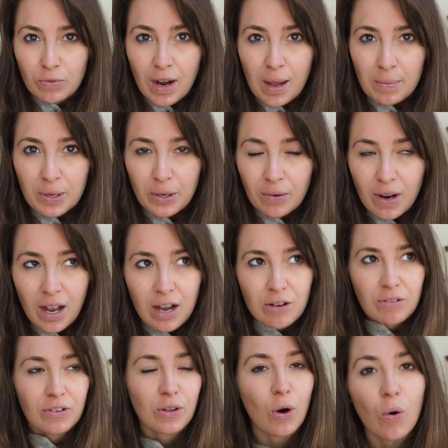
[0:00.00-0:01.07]
wrapping
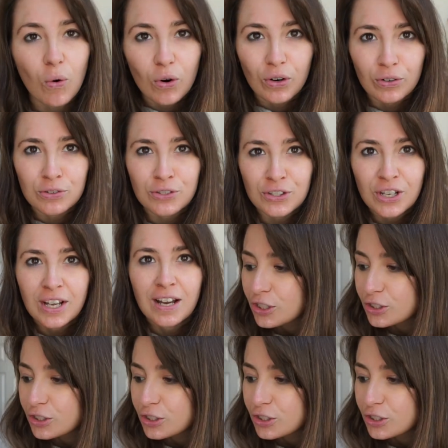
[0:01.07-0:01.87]
around the horns.